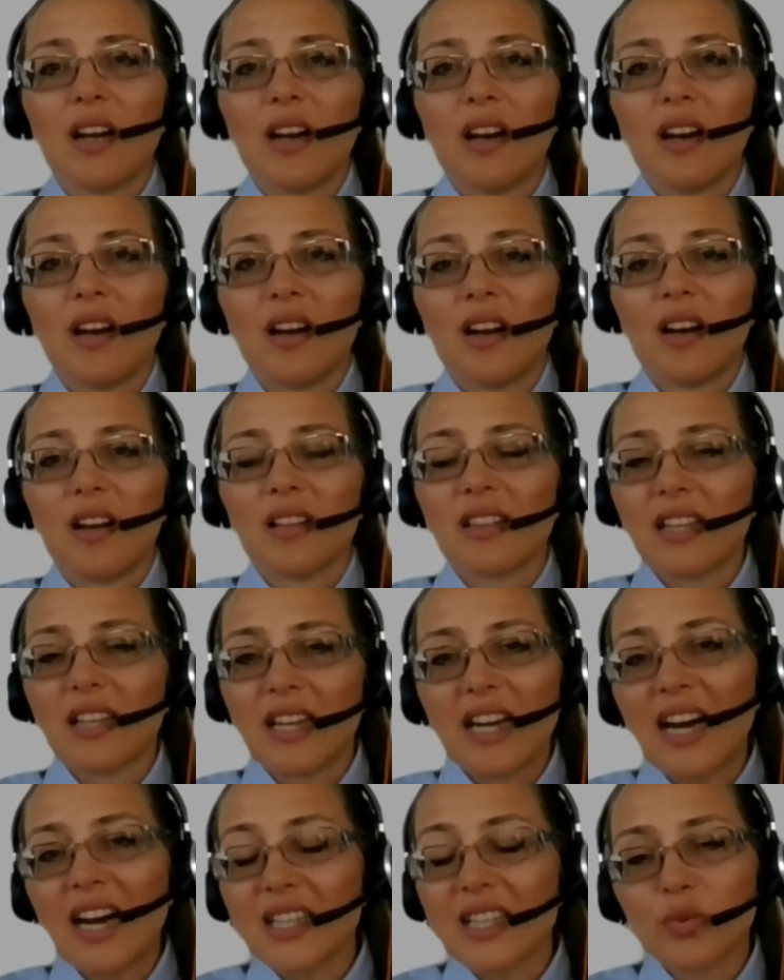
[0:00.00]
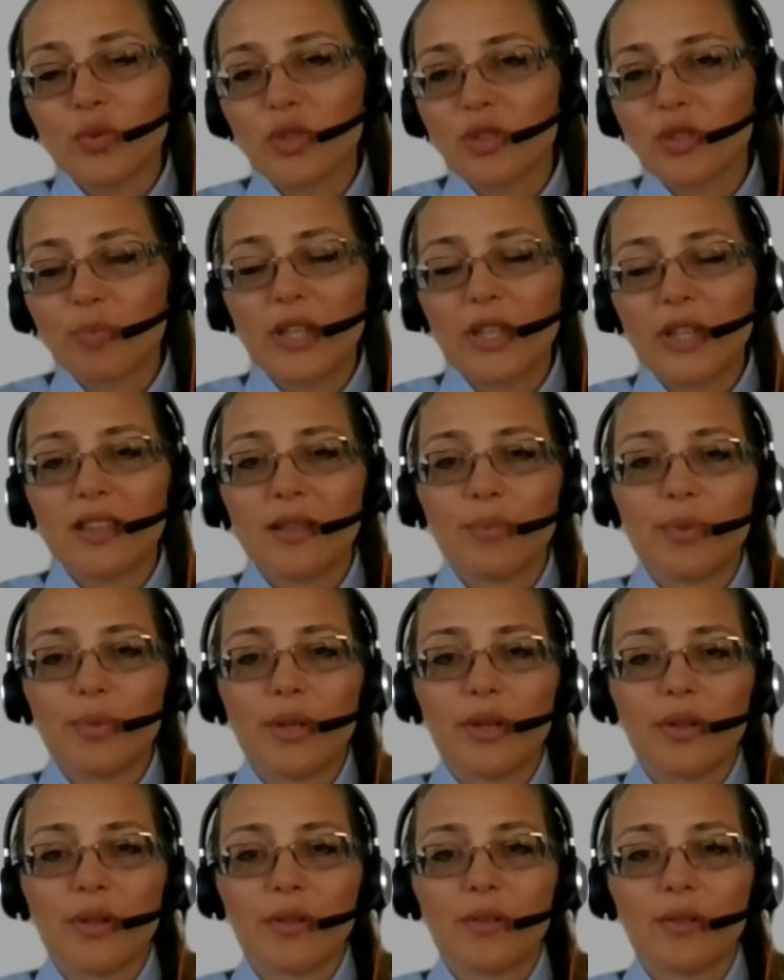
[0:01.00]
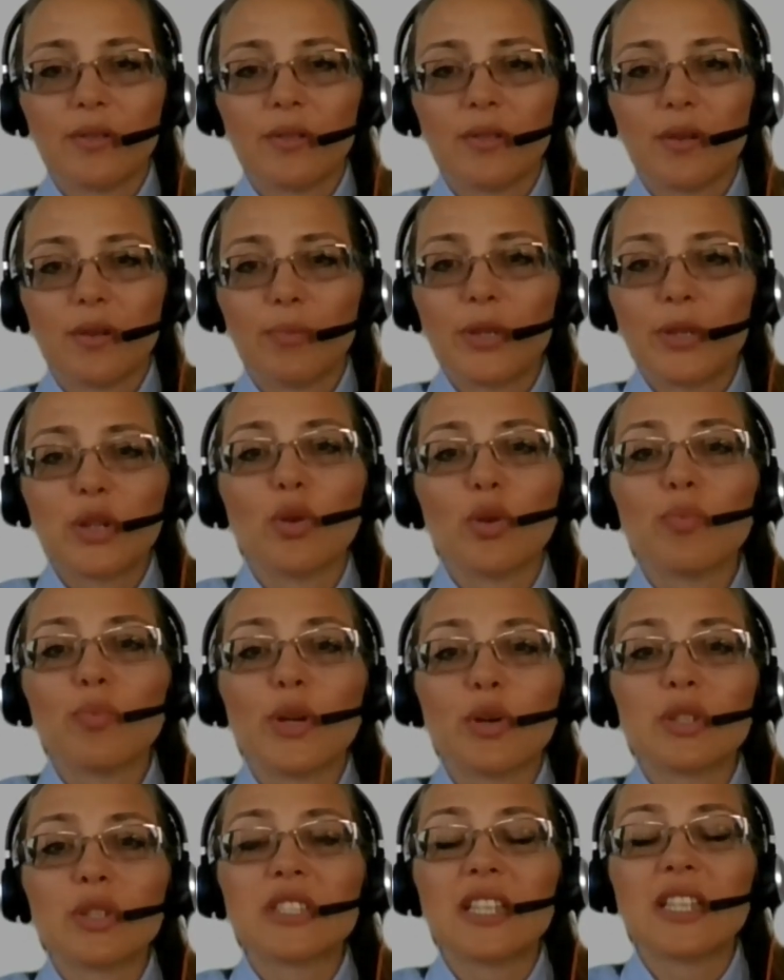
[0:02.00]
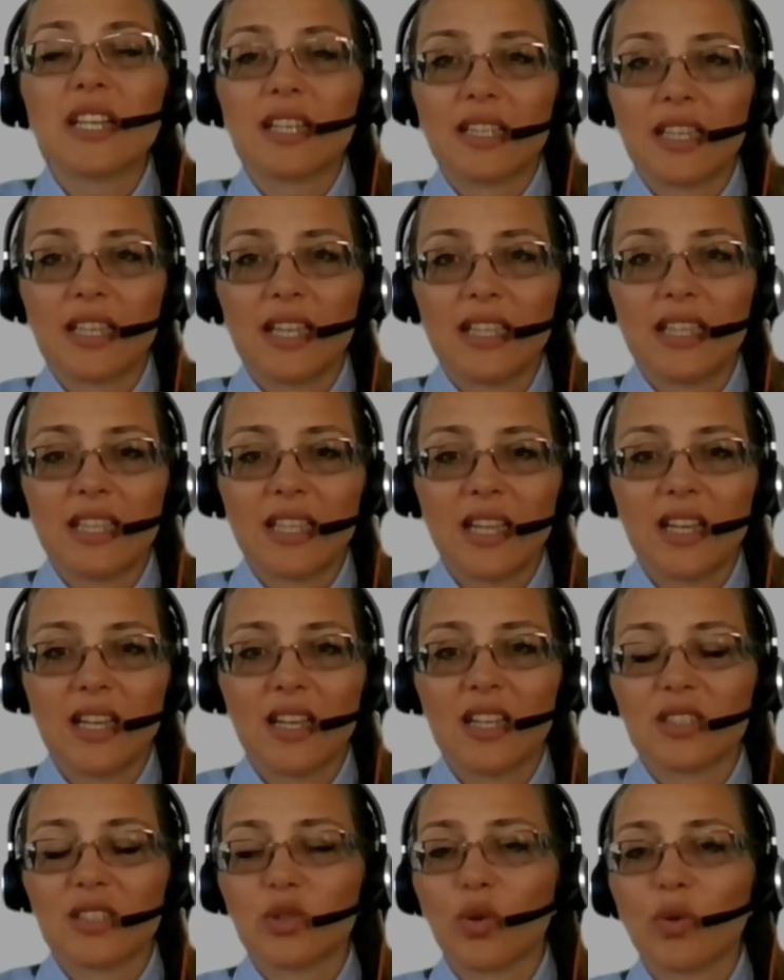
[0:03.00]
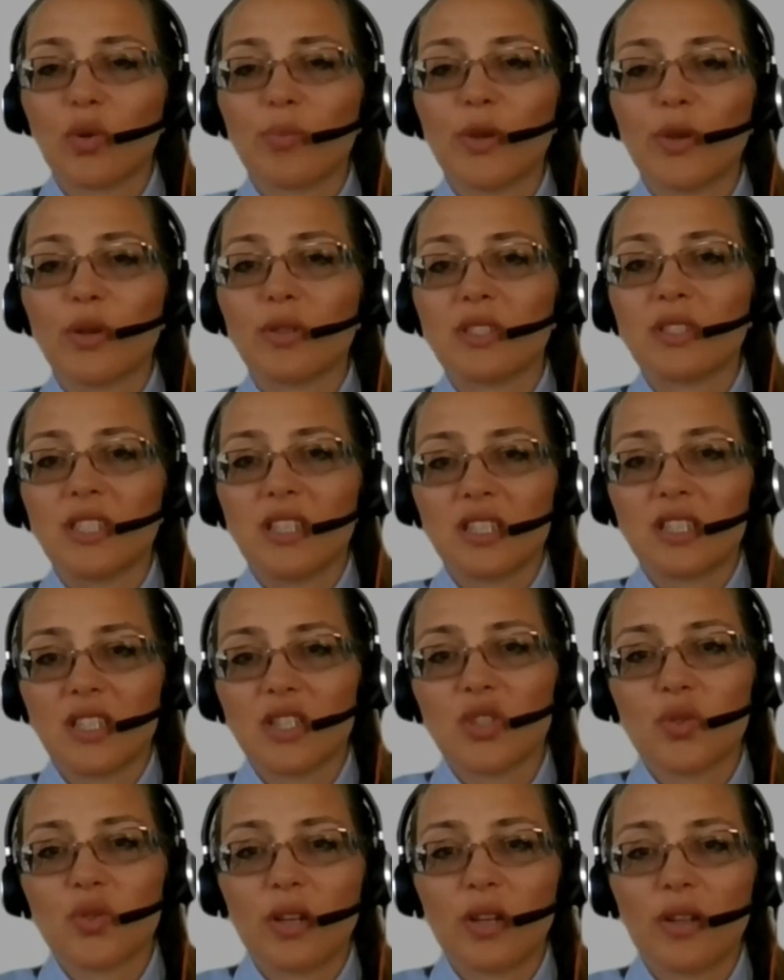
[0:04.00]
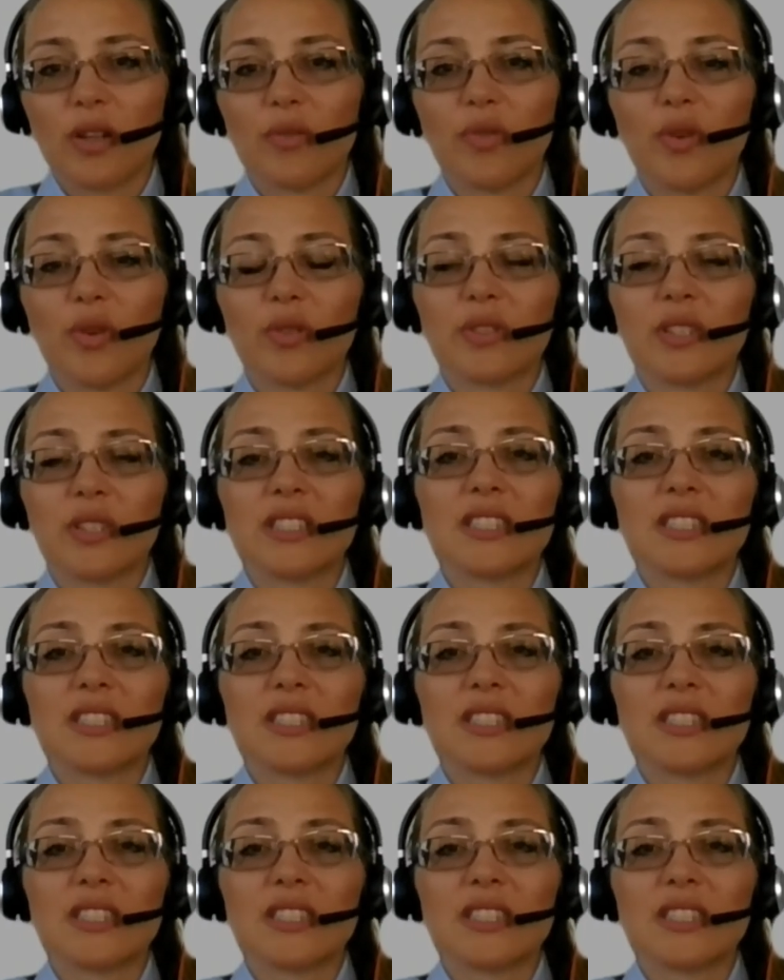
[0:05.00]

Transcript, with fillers: Uh, the guys will split the bill but not because they're dating us or because they're sexually involved.